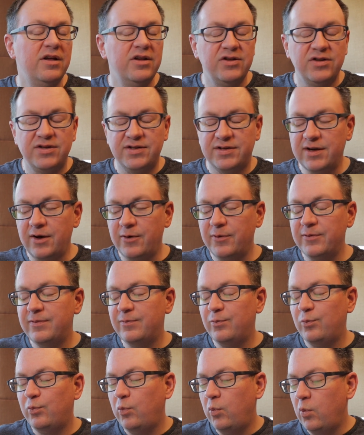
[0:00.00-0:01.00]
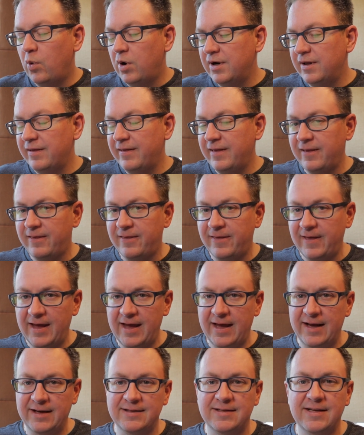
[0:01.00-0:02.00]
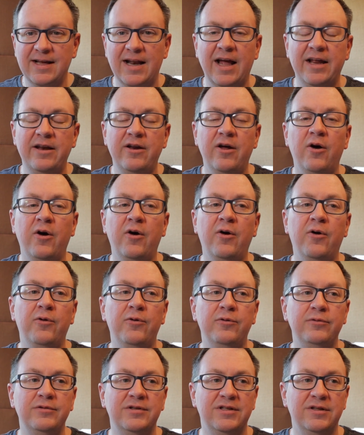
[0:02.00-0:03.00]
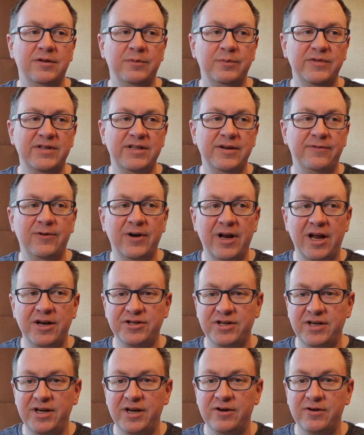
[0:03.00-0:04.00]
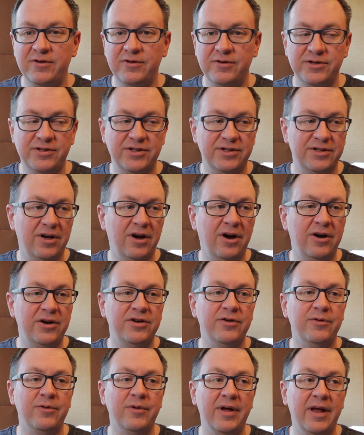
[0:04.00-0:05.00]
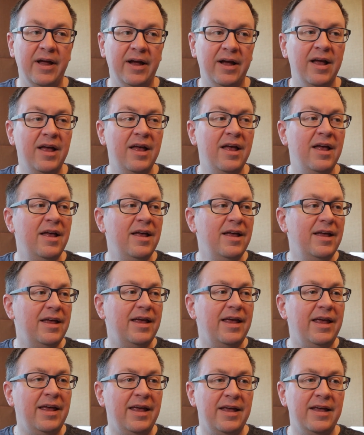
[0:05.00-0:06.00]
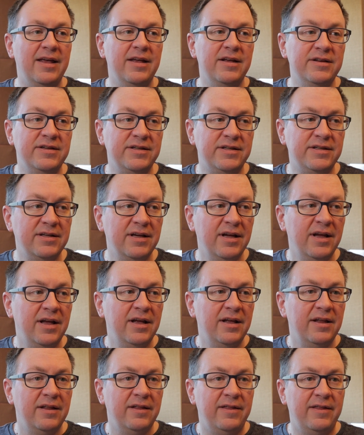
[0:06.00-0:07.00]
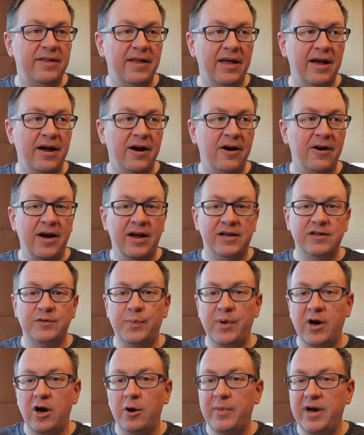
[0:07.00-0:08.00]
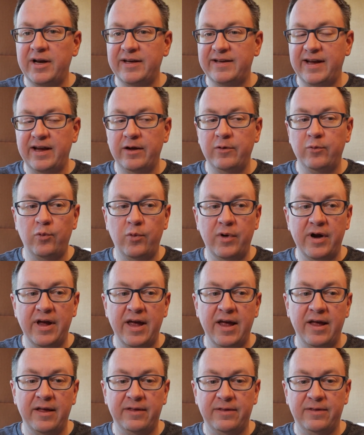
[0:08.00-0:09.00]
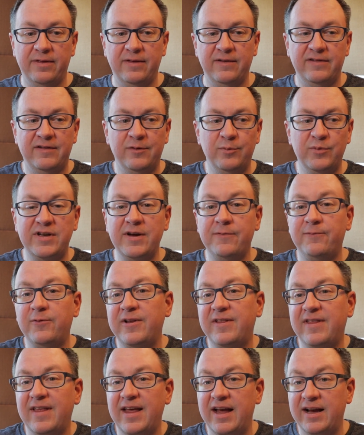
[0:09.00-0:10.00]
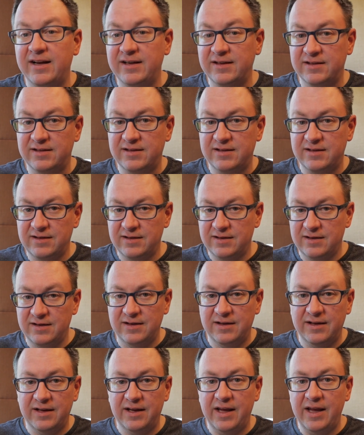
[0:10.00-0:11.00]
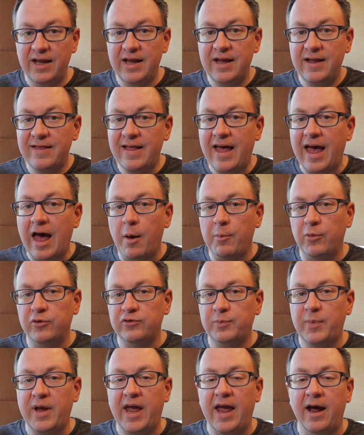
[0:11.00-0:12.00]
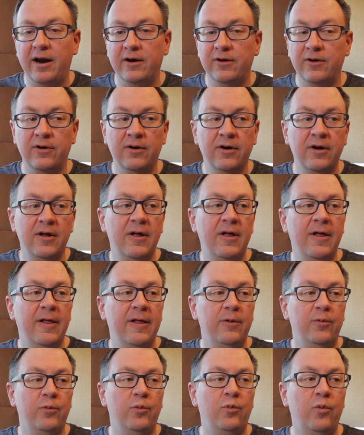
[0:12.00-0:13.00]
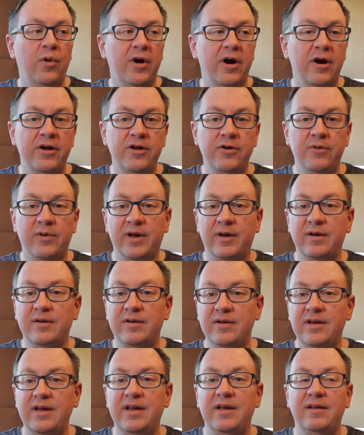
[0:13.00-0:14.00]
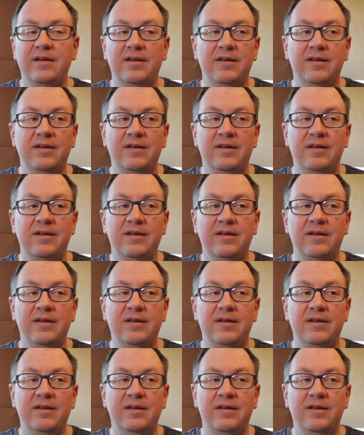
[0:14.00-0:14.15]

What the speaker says: So one of the things that I know some different engineers are doing is they're experimenting with some different things in the Atmos panner where you can,